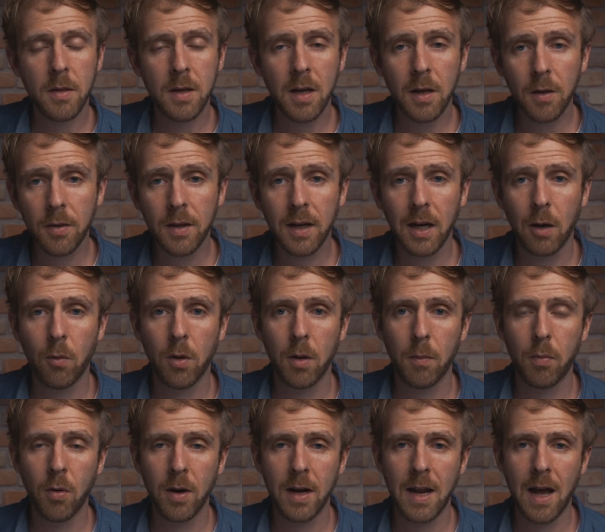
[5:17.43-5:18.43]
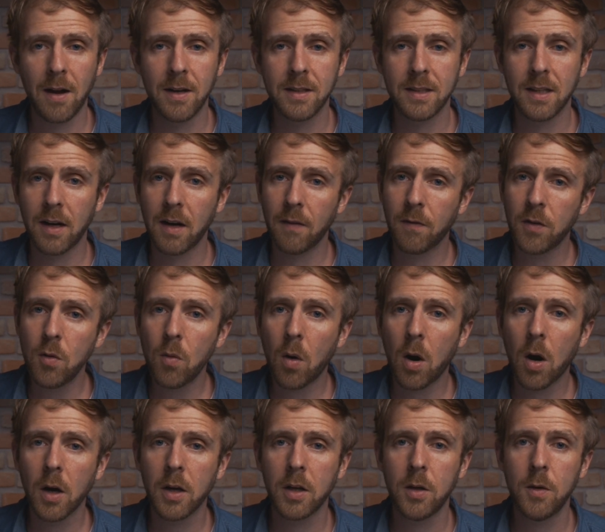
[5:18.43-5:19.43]
The other thing I want to point out is that if you
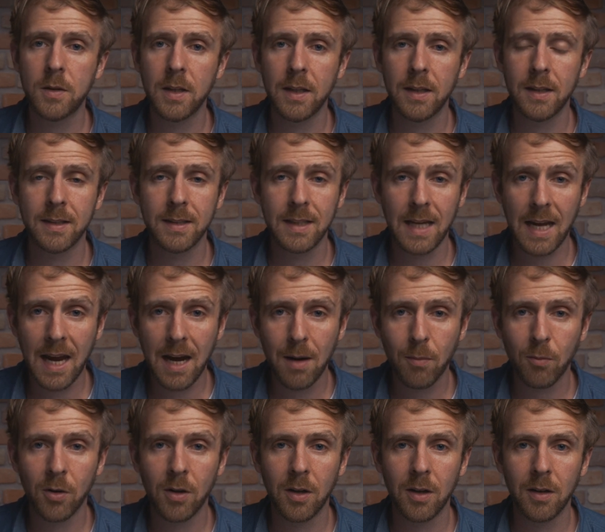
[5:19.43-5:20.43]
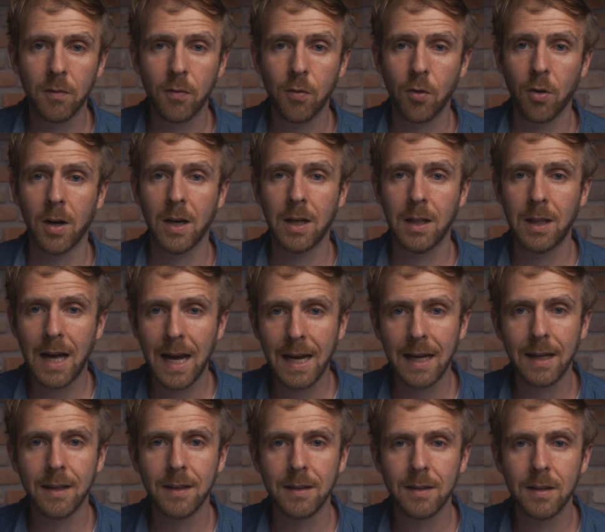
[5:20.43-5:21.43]
are using this camera for a
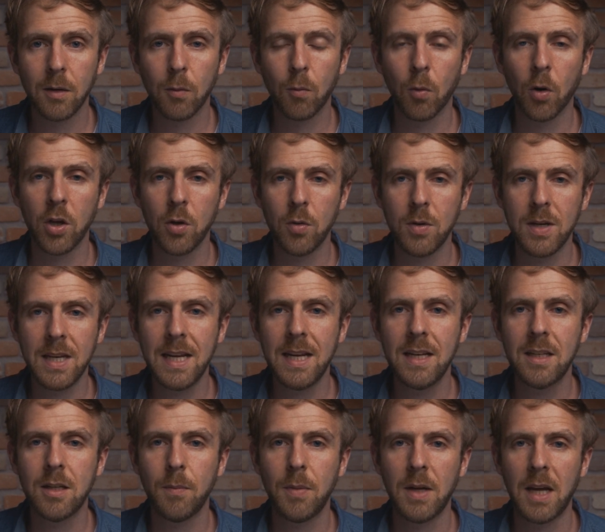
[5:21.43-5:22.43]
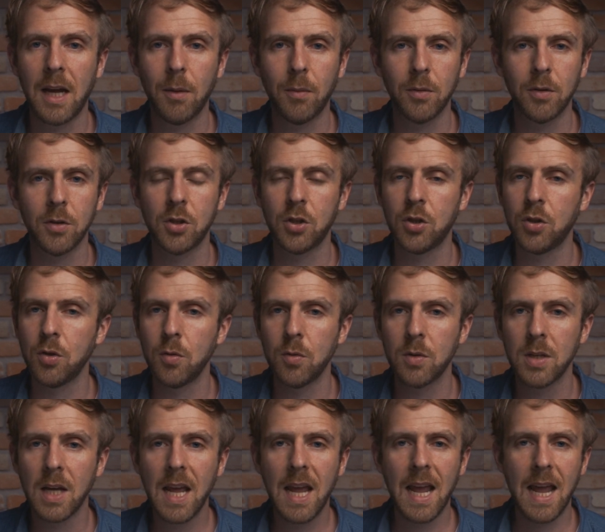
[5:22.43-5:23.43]
client where you need to be able to
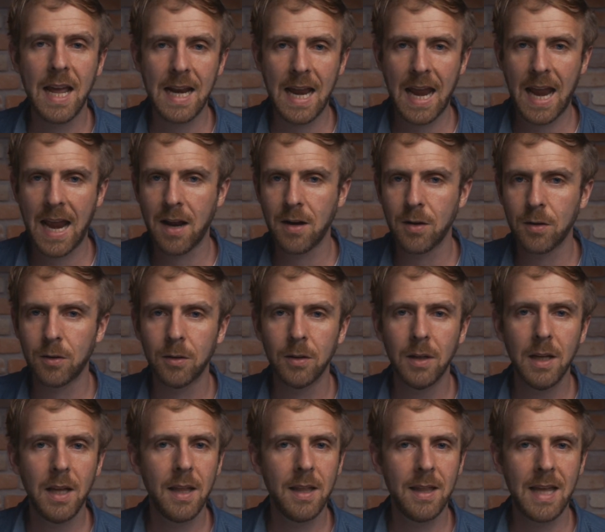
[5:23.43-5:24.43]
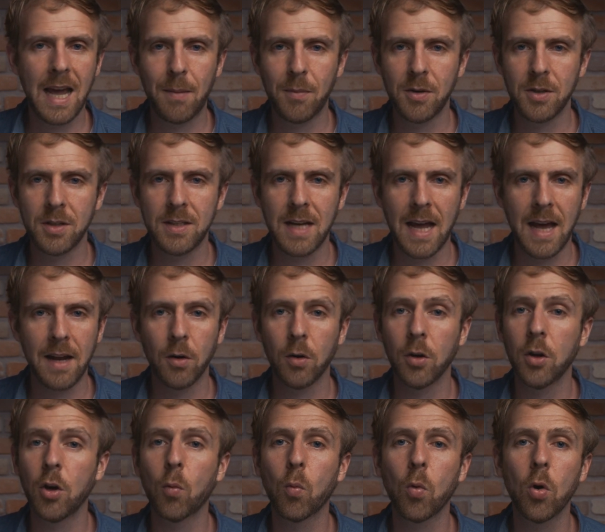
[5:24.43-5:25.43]
shoot and handle that much data, or
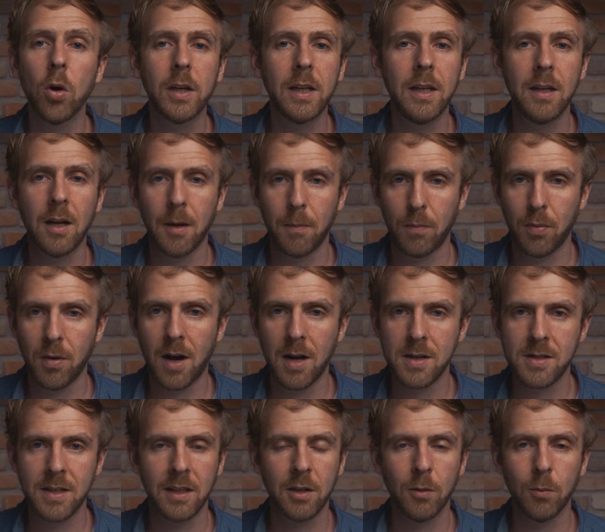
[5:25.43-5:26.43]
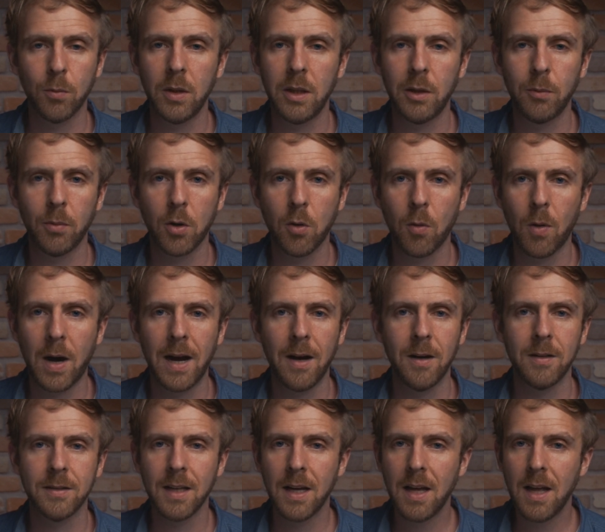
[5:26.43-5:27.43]
you're working on a project that really
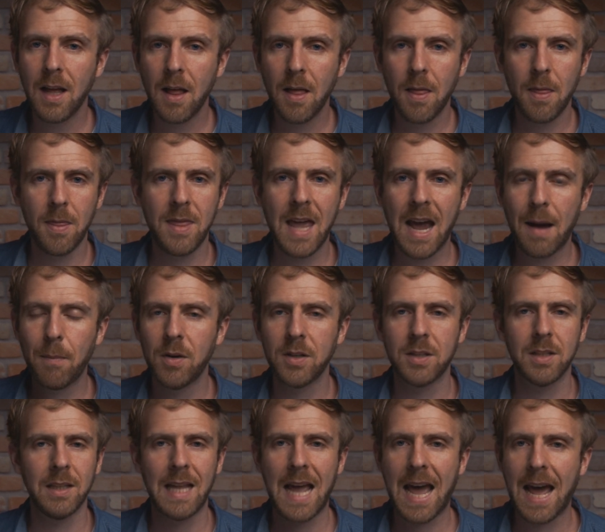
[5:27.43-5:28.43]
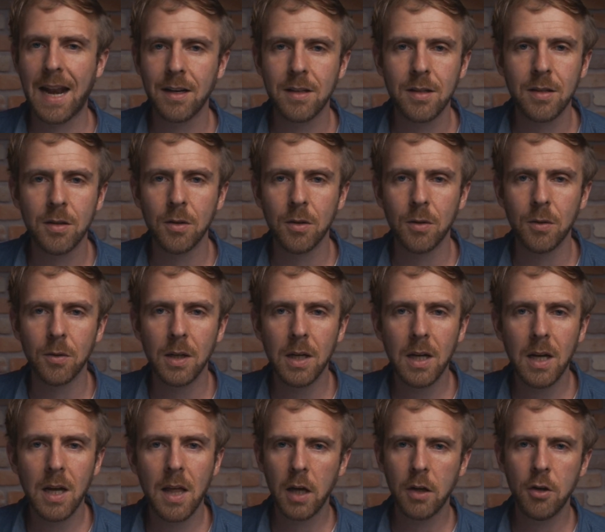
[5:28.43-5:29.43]
requires that much latitude,
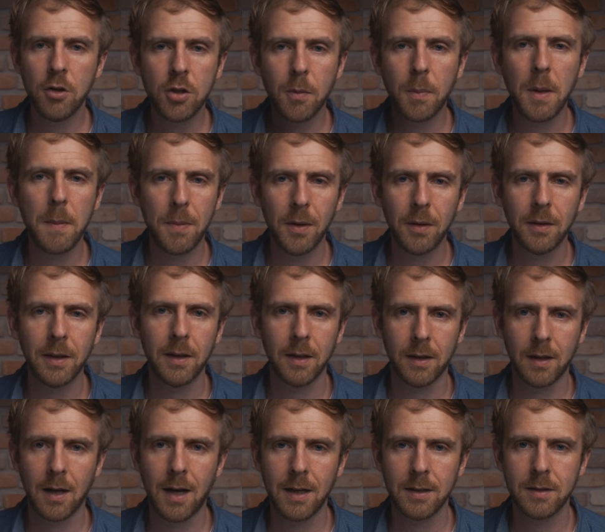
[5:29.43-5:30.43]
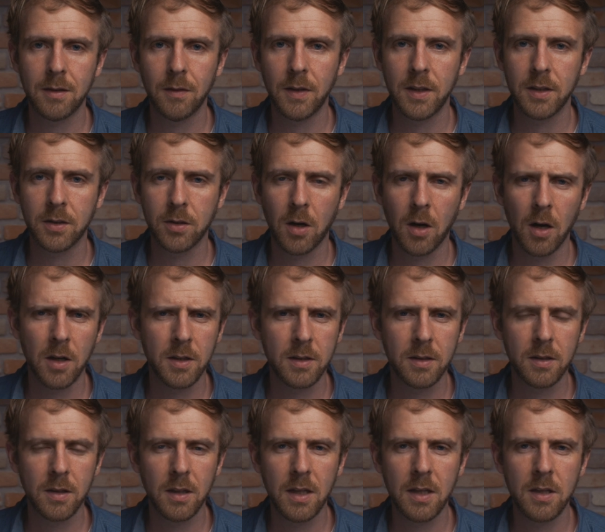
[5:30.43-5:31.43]
you should be building the cost of these
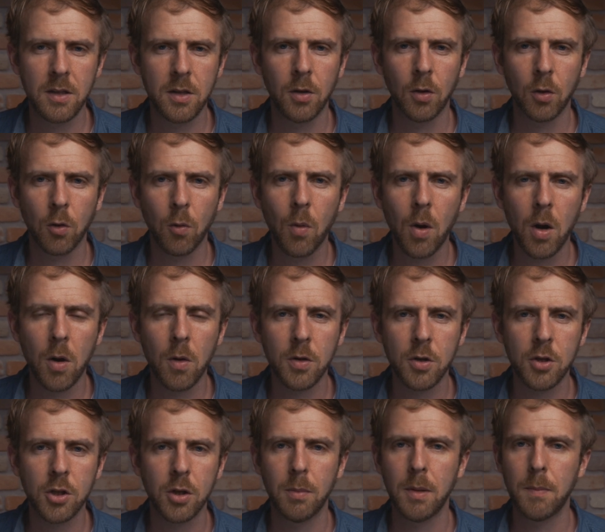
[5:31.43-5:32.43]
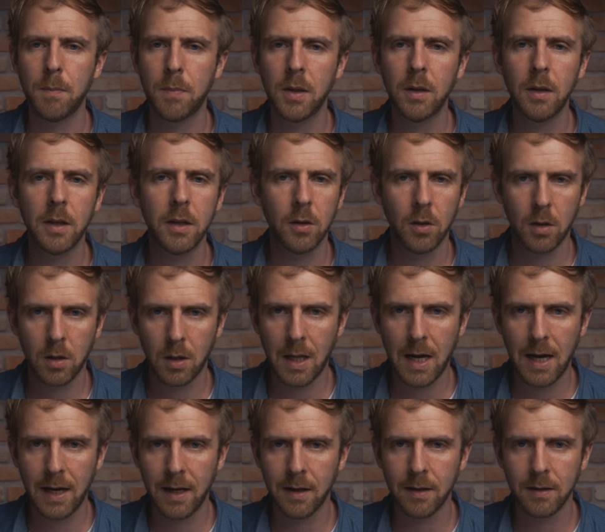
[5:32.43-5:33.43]
cards into your quote. You should be billing your
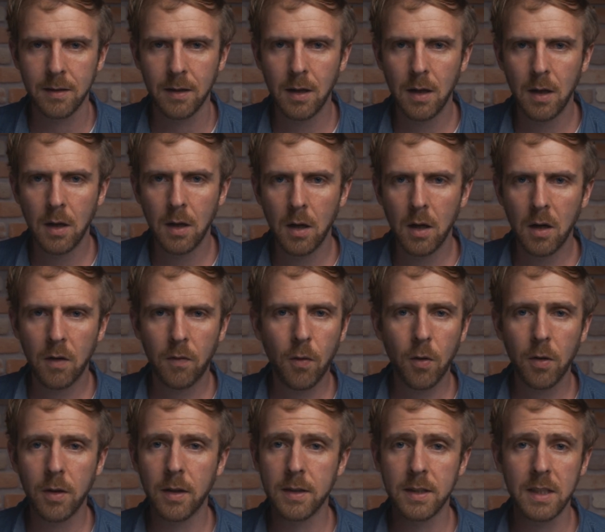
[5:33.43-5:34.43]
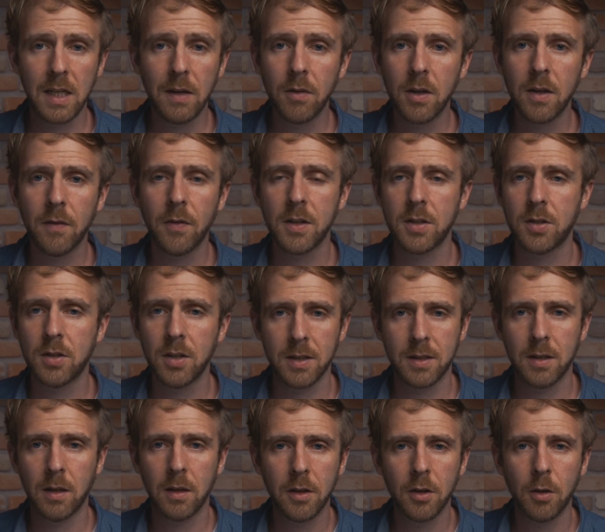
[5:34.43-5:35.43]
client for this. Even if it's
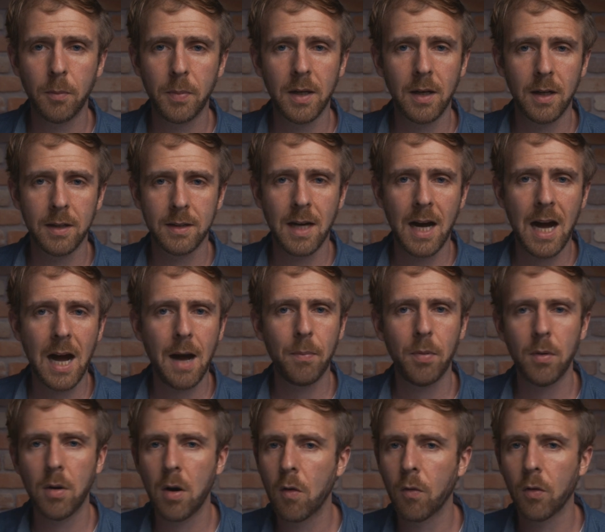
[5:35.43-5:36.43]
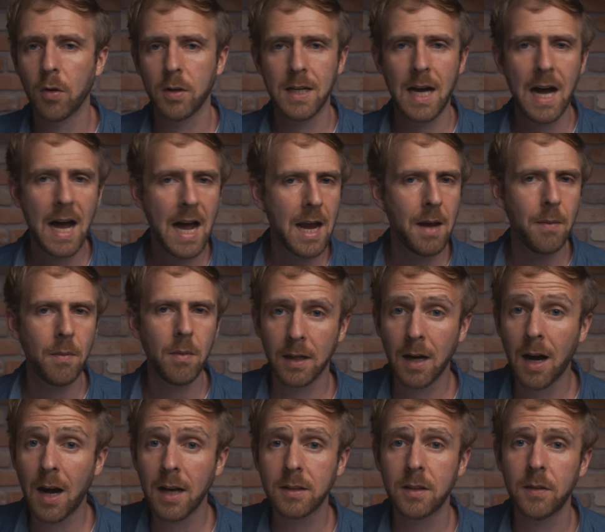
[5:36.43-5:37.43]
just a little bit on top over time, the
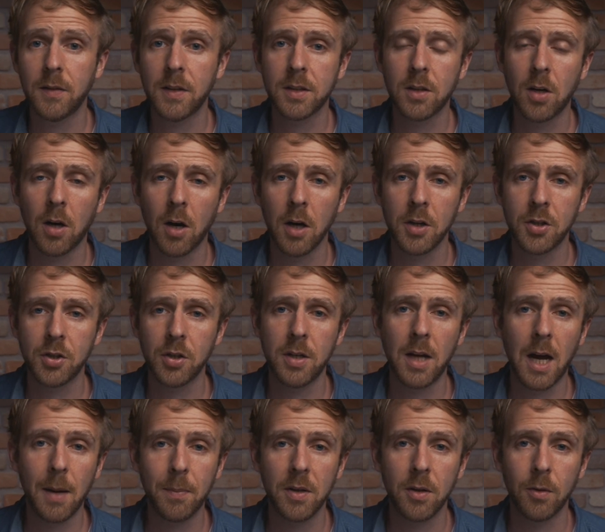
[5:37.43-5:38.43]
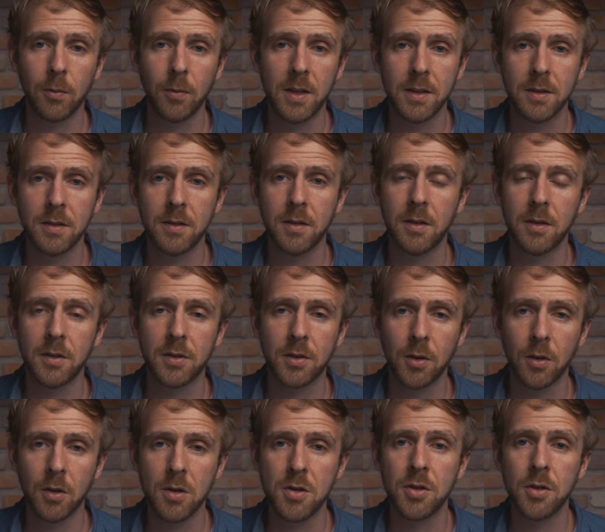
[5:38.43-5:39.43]
cost of this card should not be the reason to
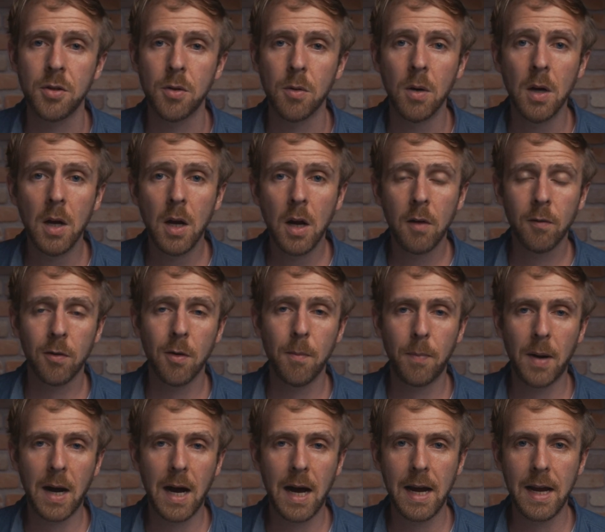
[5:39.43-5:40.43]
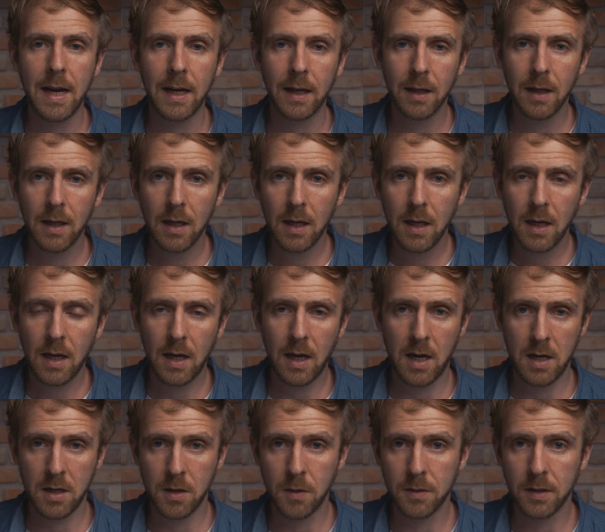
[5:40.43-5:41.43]
discourage you from buying
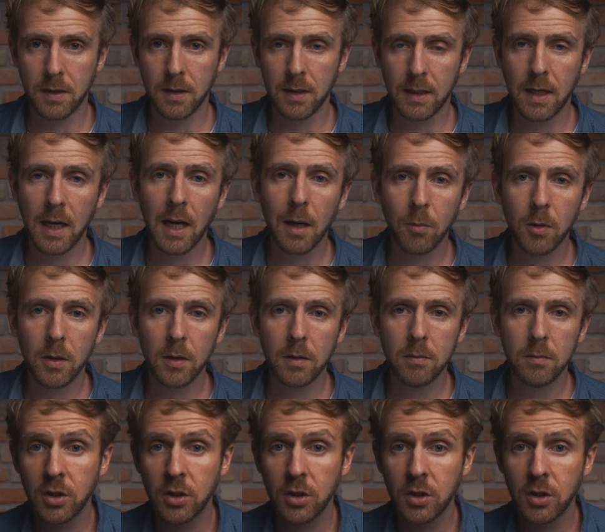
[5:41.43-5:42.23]
and using the camera.